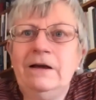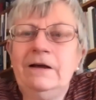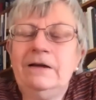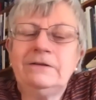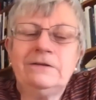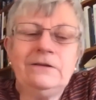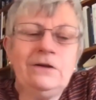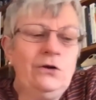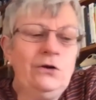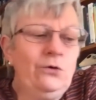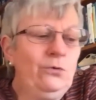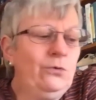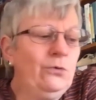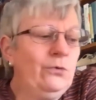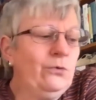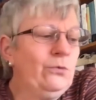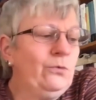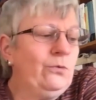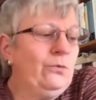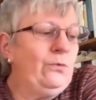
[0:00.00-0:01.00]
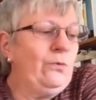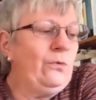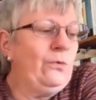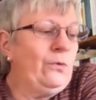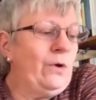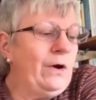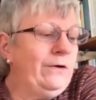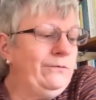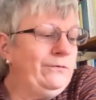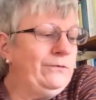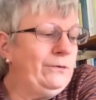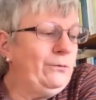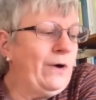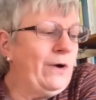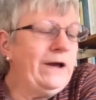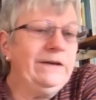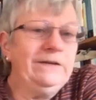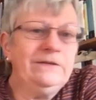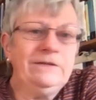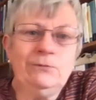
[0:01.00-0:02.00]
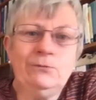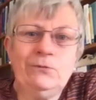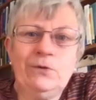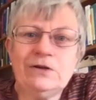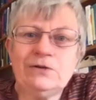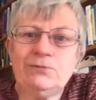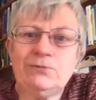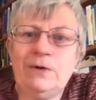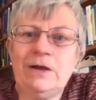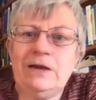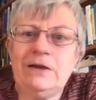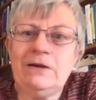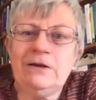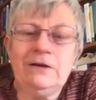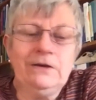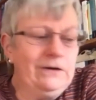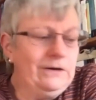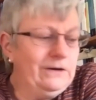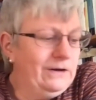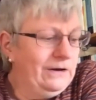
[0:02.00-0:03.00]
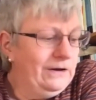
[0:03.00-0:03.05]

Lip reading: So one of the ways in which we can